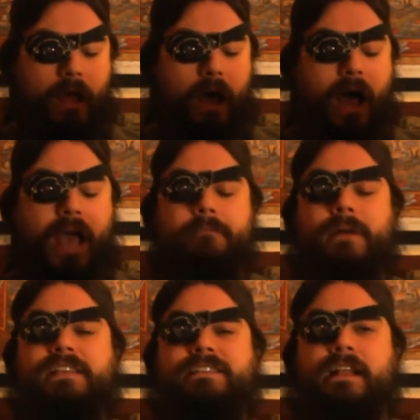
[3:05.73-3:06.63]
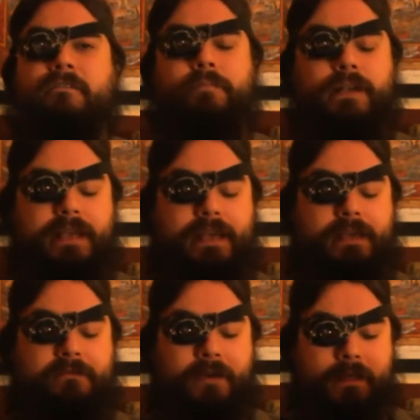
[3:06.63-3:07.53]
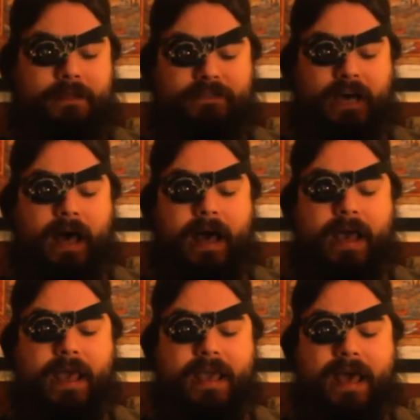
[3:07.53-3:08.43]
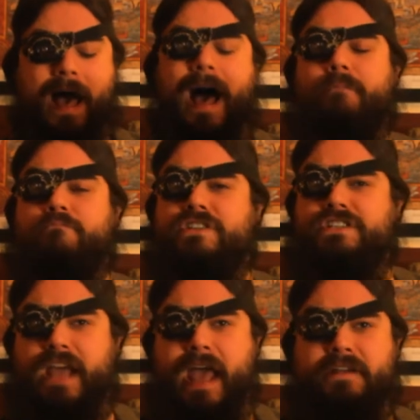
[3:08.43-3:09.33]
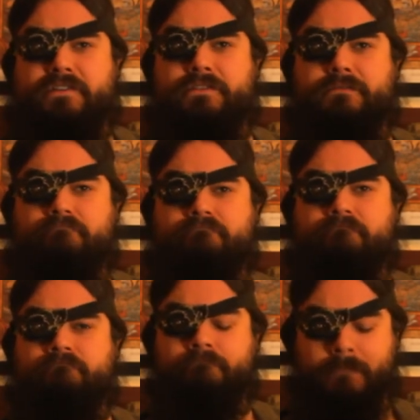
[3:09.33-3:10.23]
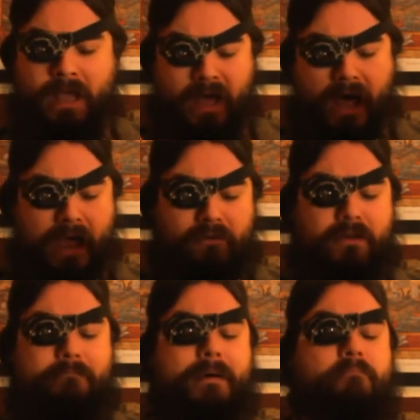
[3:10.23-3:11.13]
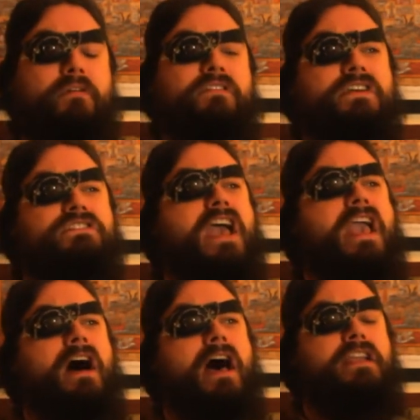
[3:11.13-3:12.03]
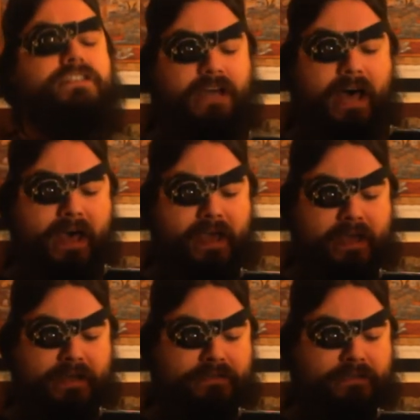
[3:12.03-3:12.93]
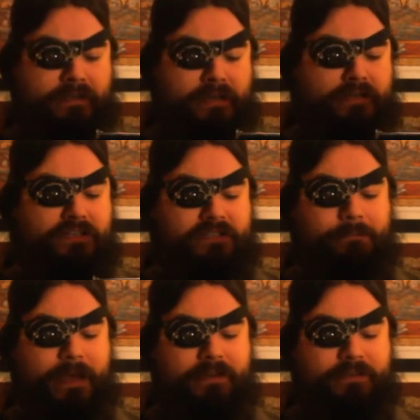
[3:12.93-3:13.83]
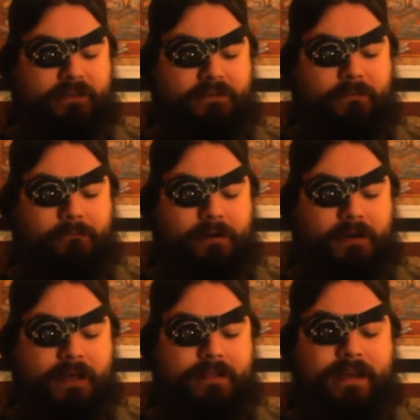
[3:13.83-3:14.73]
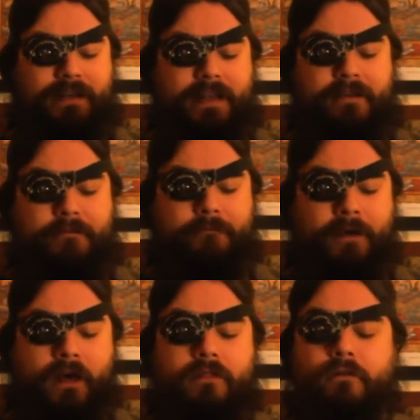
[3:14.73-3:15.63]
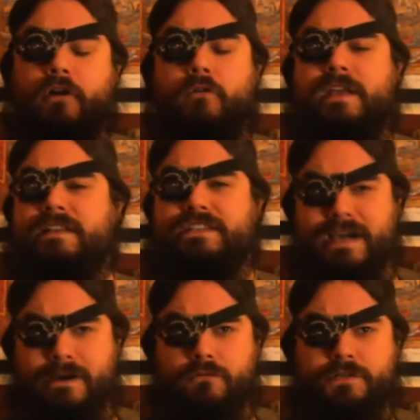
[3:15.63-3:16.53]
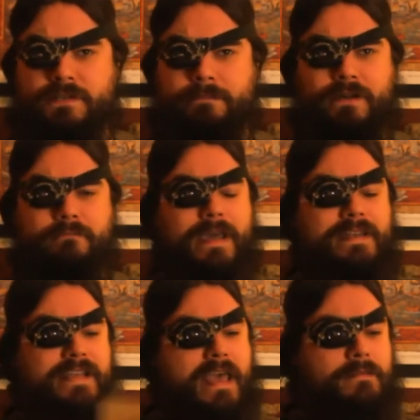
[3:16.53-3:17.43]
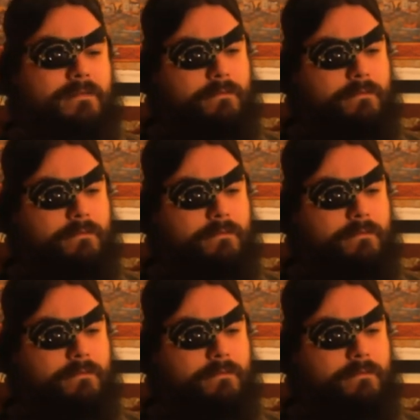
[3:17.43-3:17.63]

I myself believe that I am dead. I remember the day I died, despite the number that live throwing doubt upon my death.